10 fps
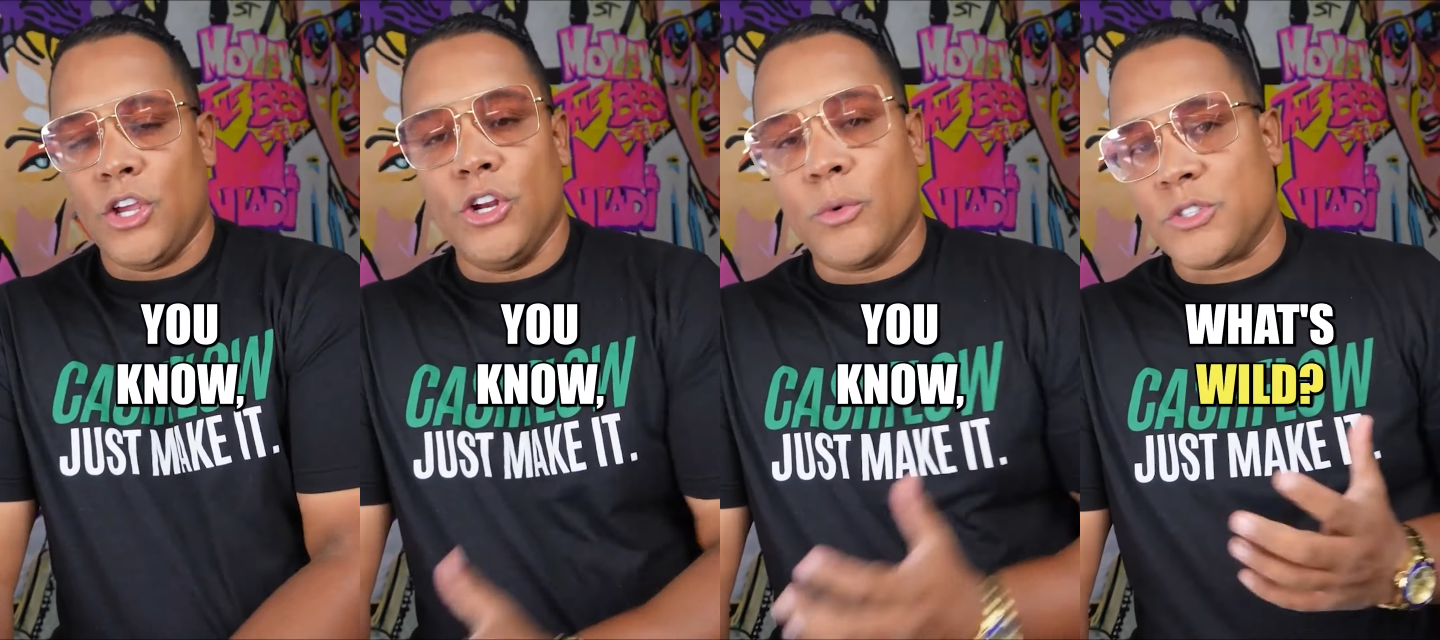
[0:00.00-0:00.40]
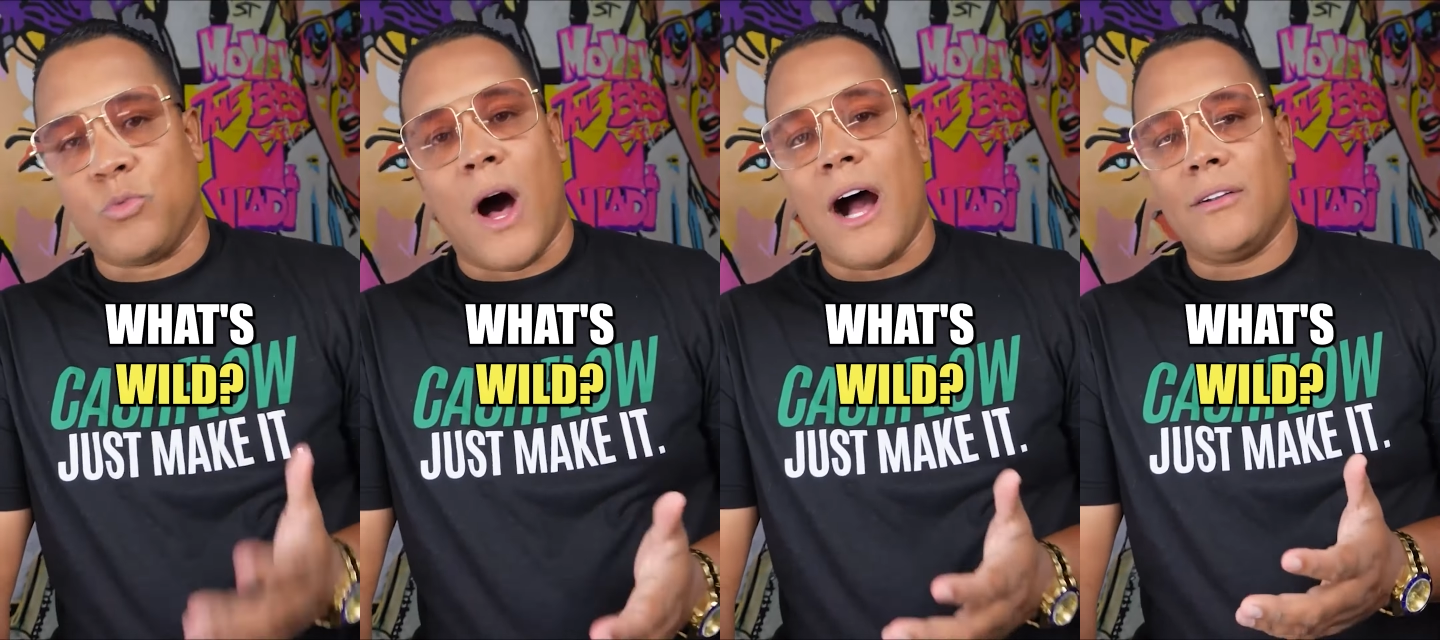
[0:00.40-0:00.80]
You know what's
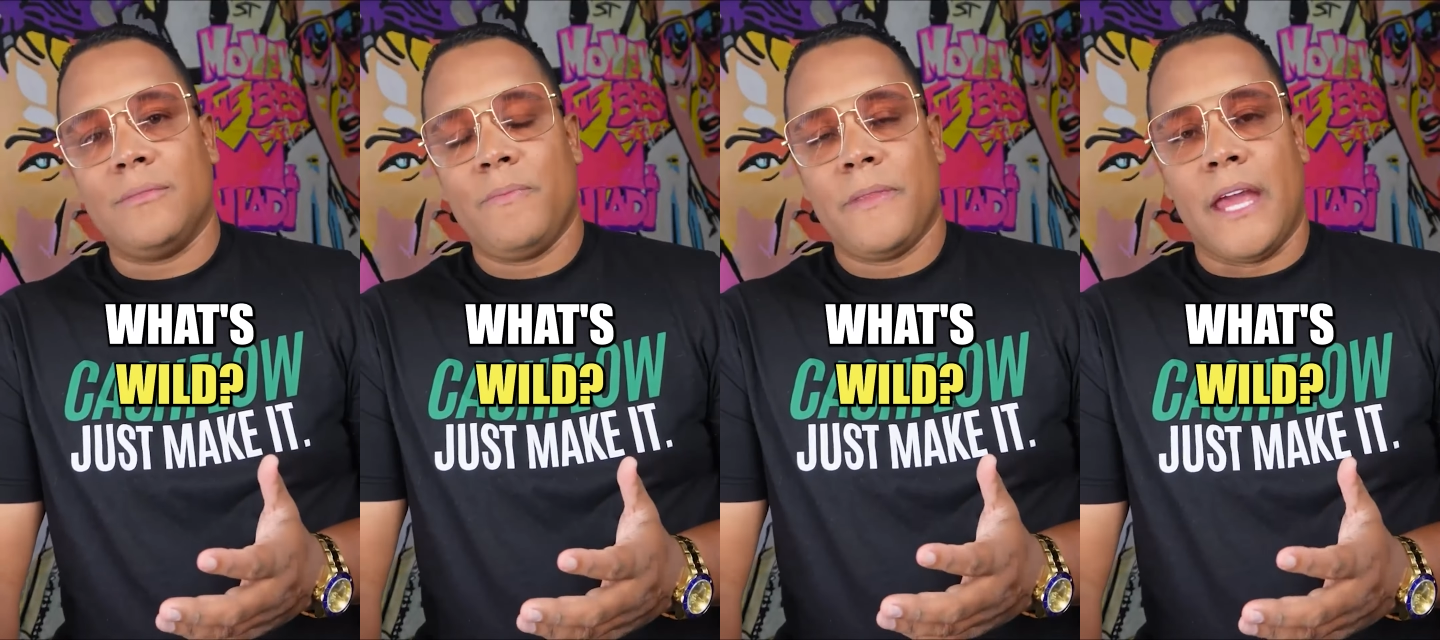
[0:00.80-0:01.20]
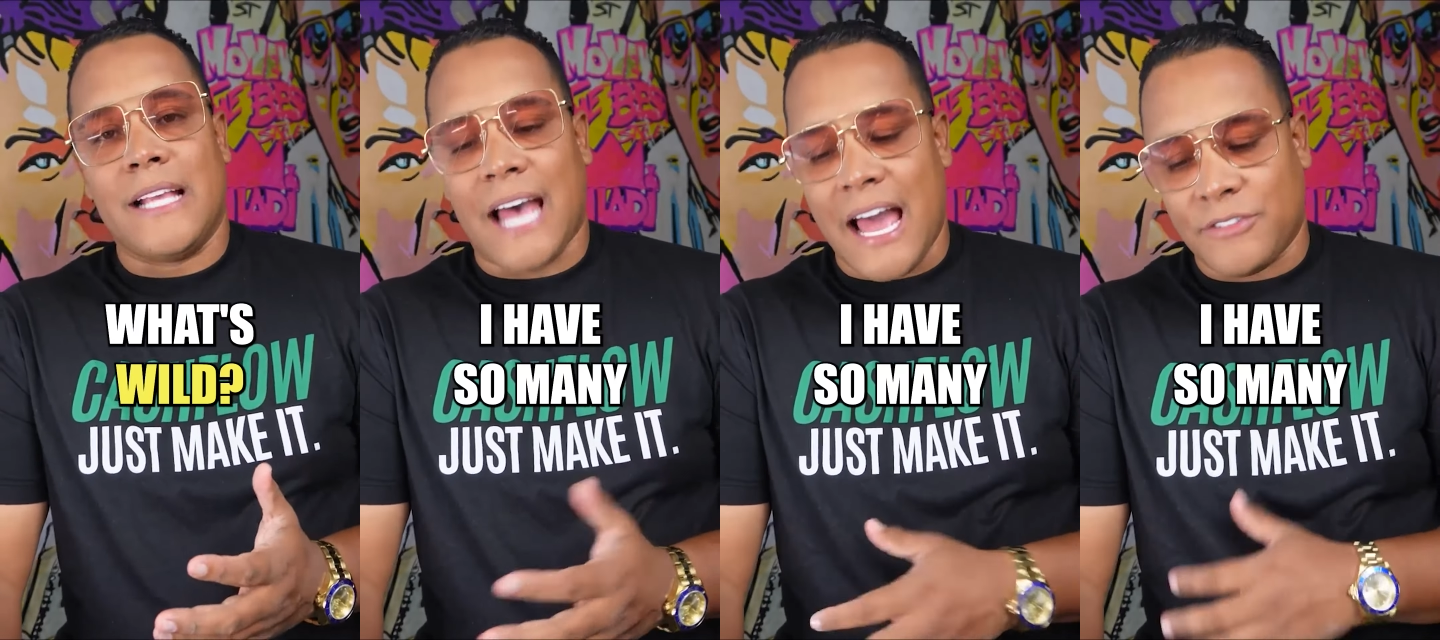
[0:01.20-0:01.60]
wild
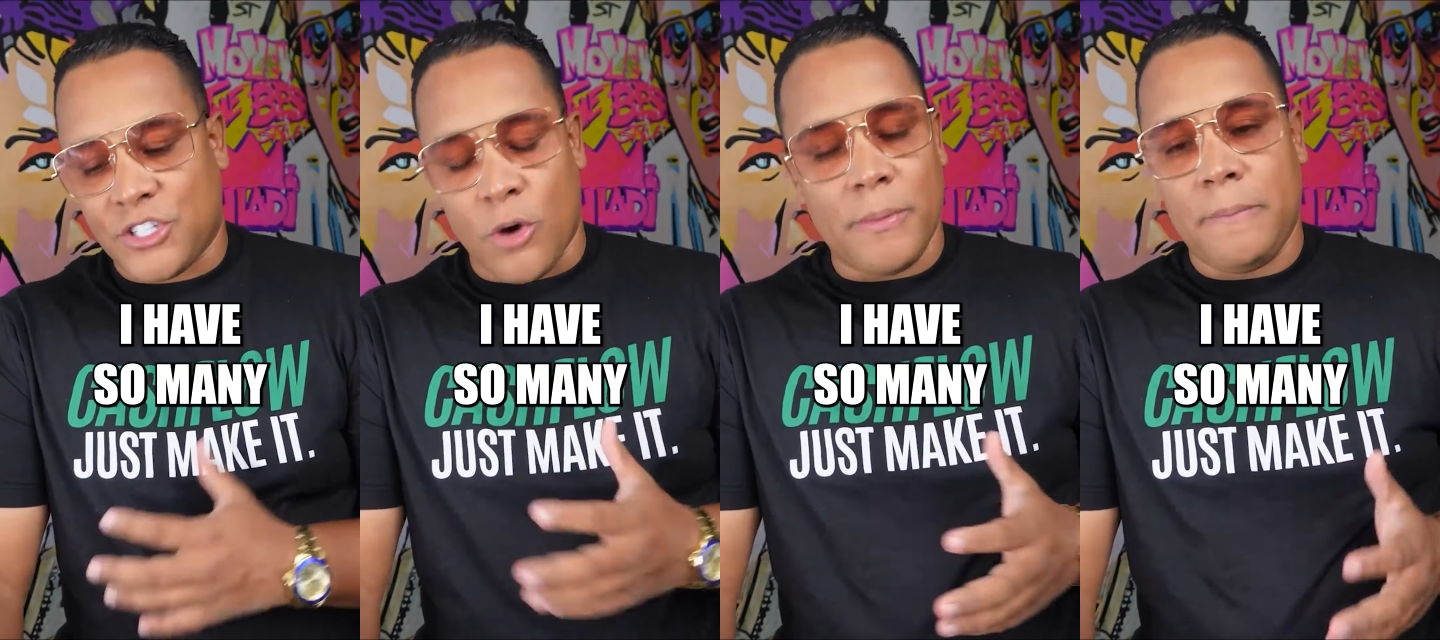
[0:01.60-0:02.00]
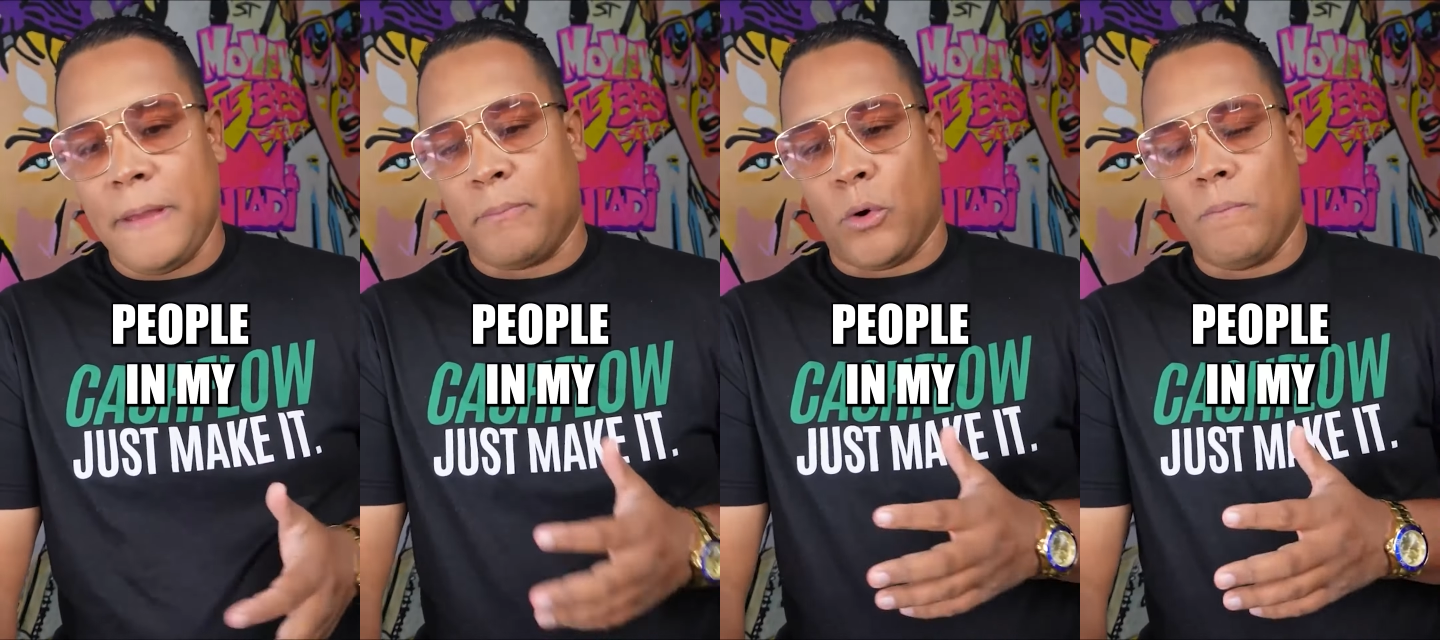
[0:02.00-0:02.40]
is I have so many
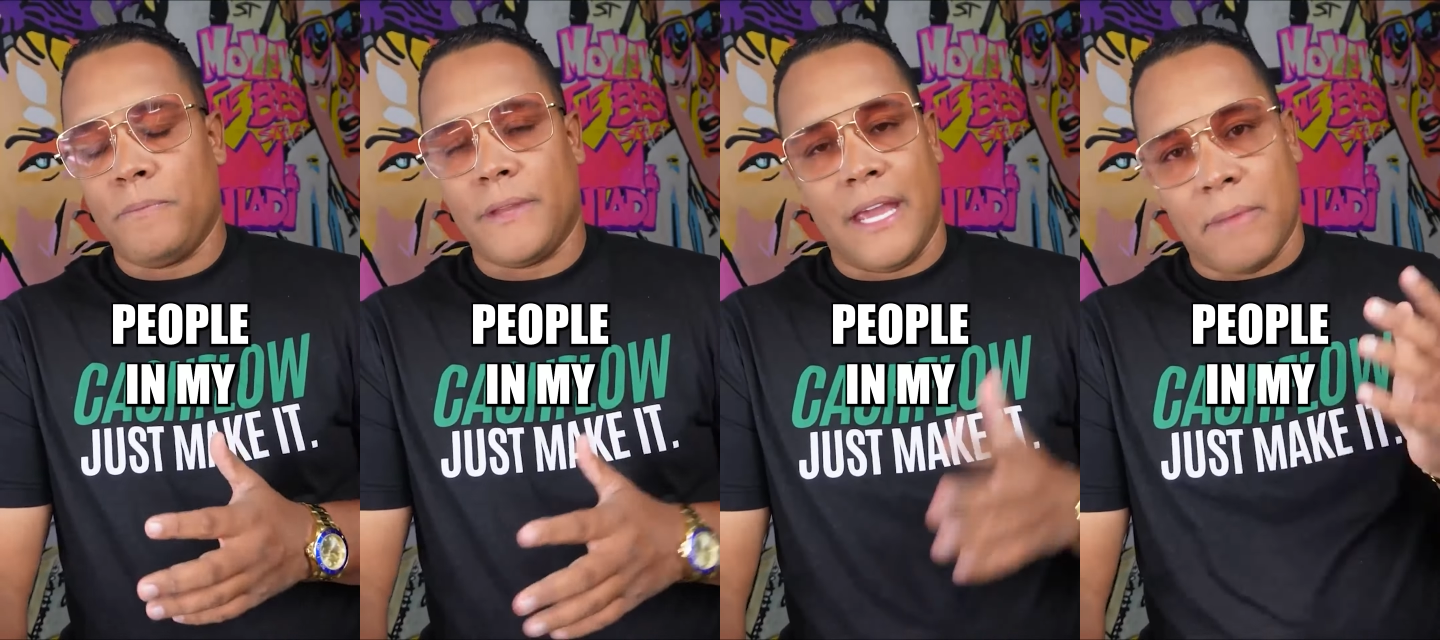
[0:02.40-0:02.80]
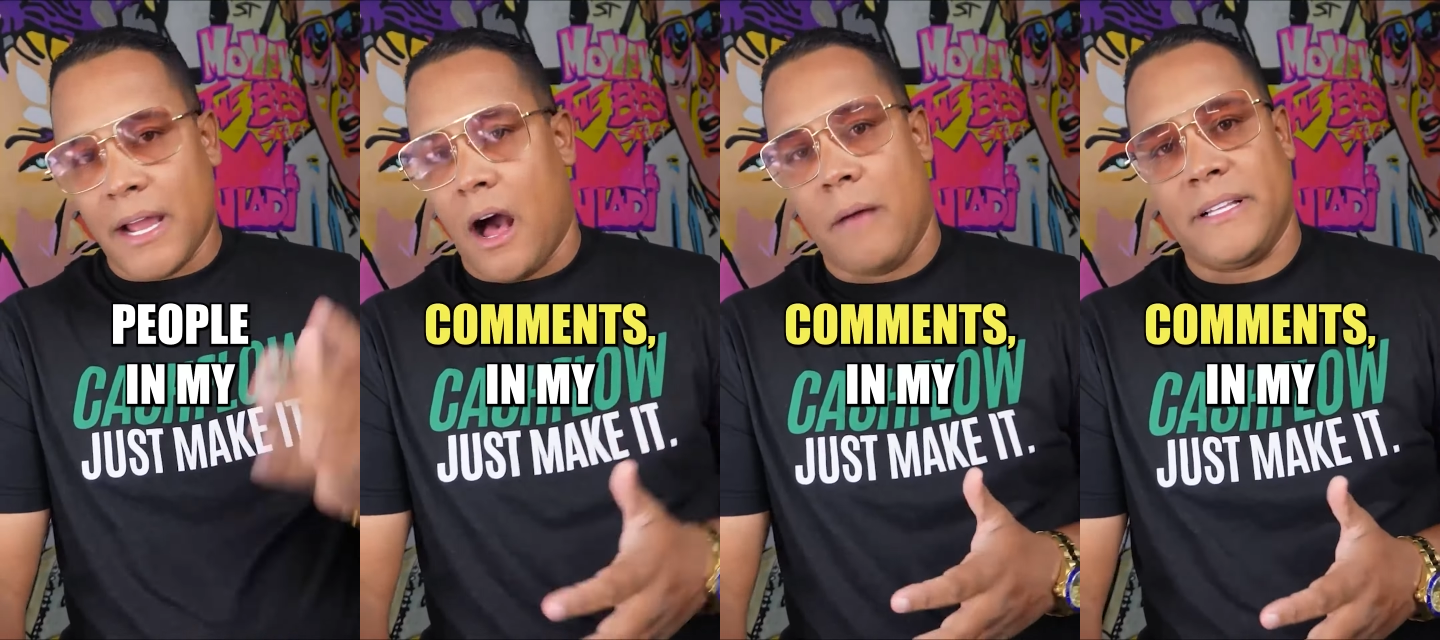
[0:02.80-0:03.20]
people in my
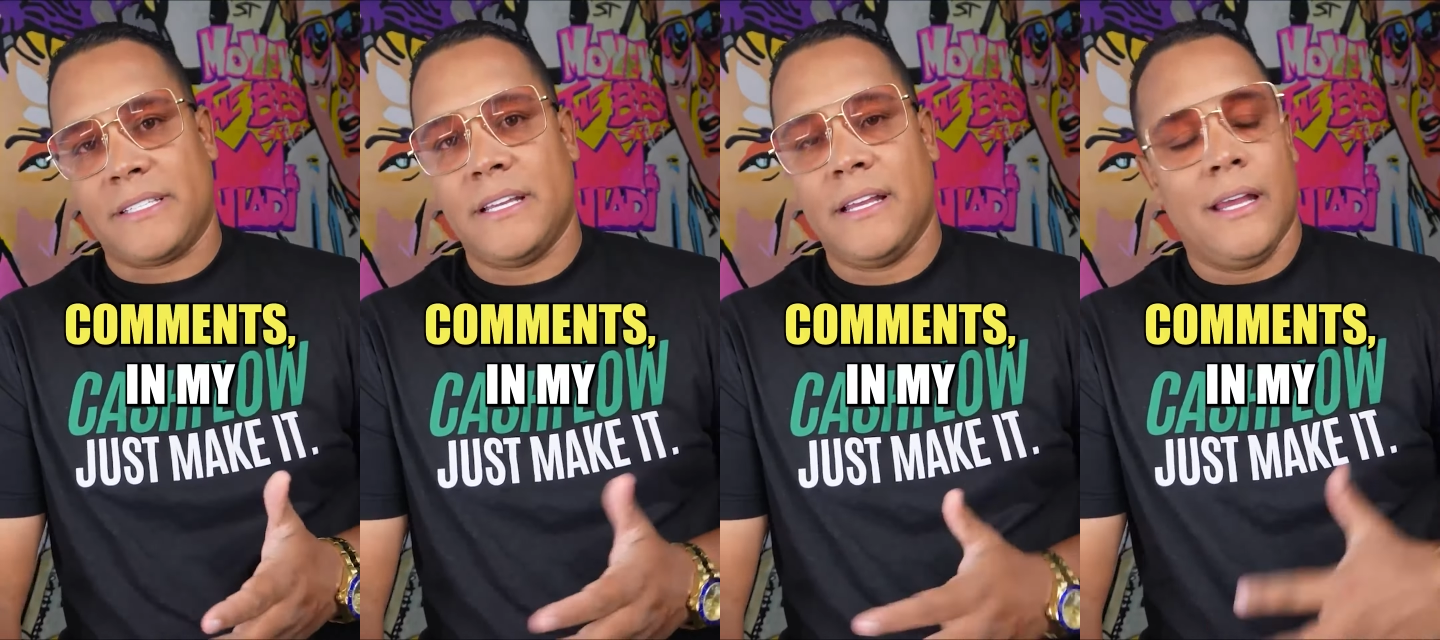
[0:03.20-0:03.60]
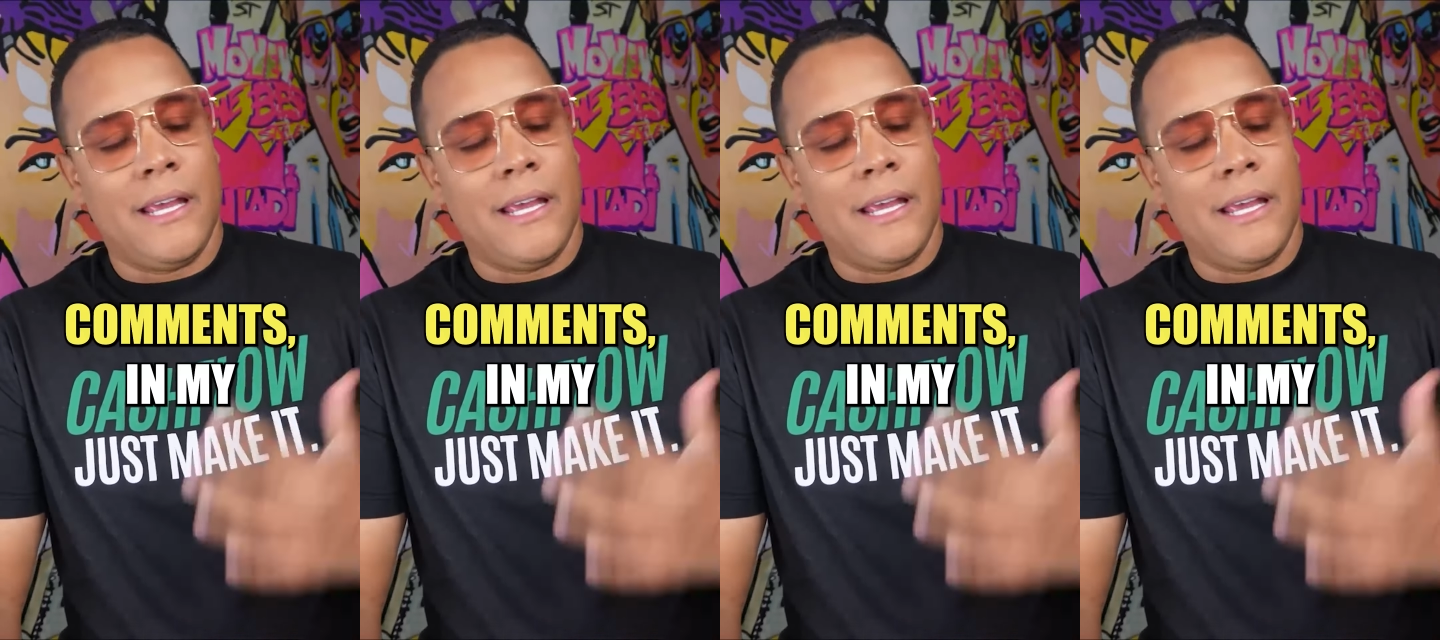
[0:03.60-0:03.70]
comments,